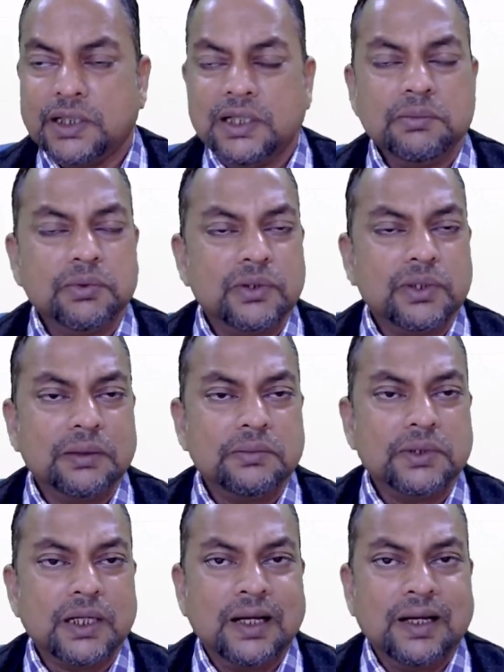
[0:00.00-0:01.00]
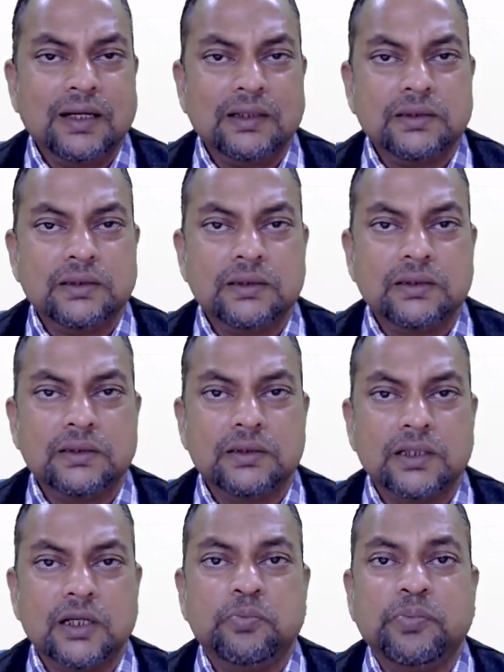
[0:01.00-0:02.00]
training programs as
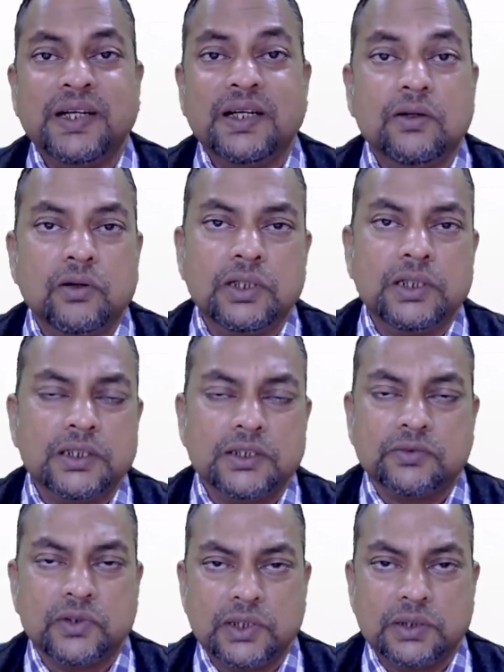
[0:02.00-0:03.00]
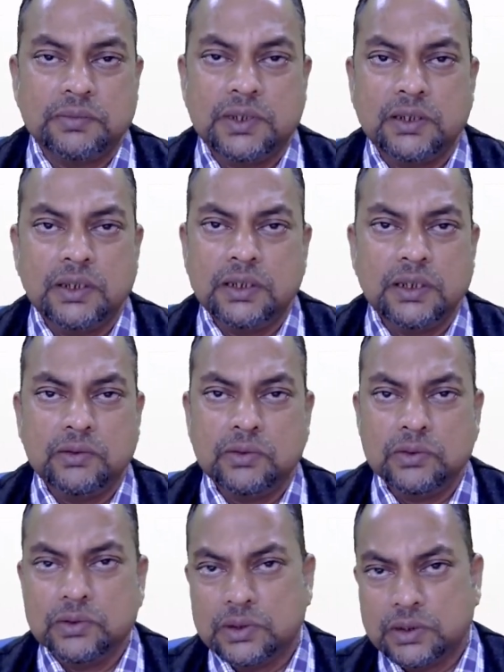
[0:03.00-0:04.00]
a paid holidays for them. They
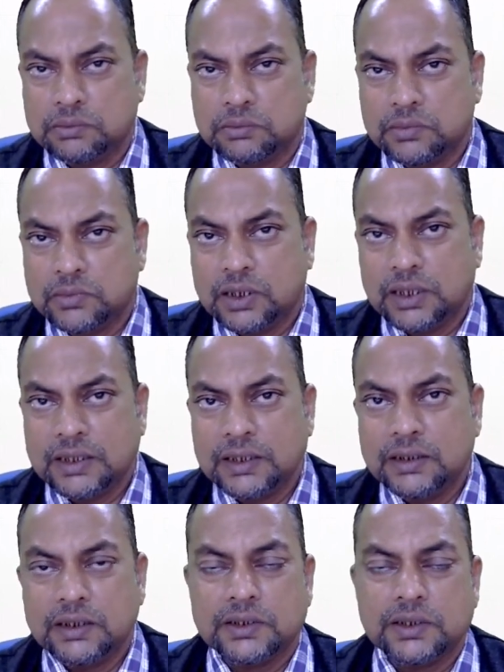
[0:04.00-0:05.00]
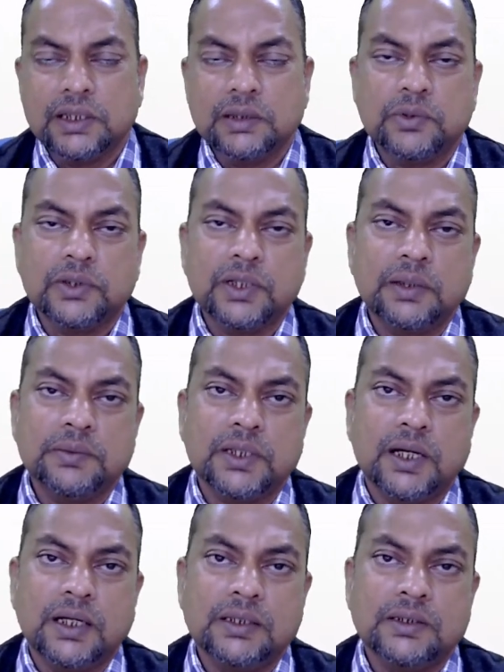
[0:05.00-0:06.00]
don't attend these training programs
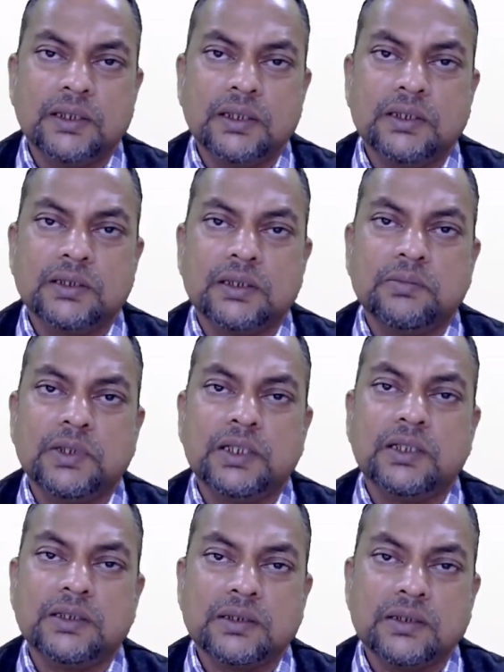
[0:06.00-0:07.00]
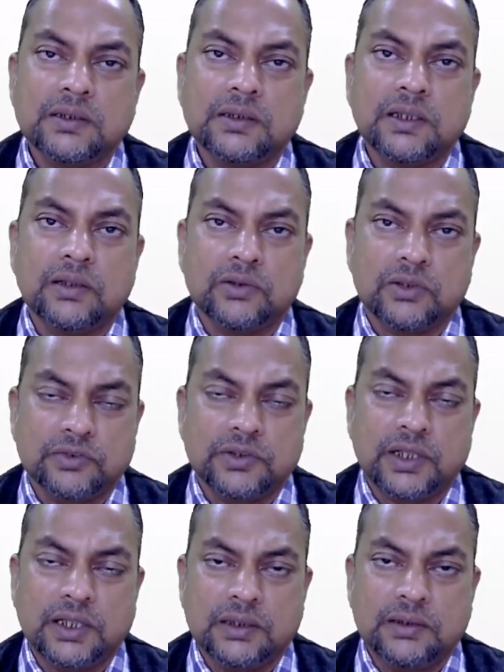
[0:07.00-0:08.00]
as something necessary out of
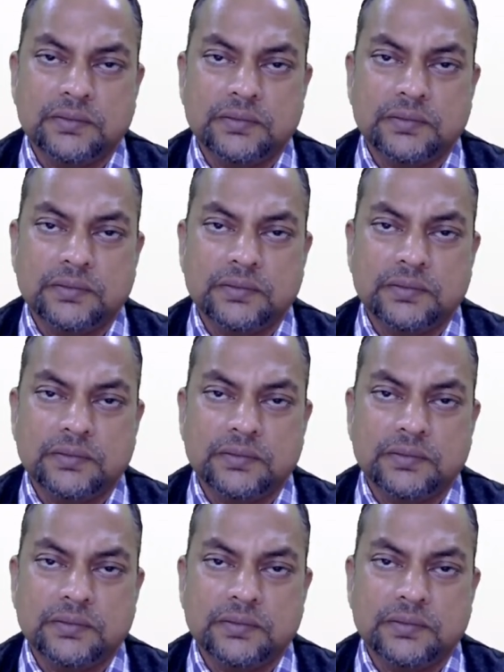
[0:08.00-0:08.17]
that.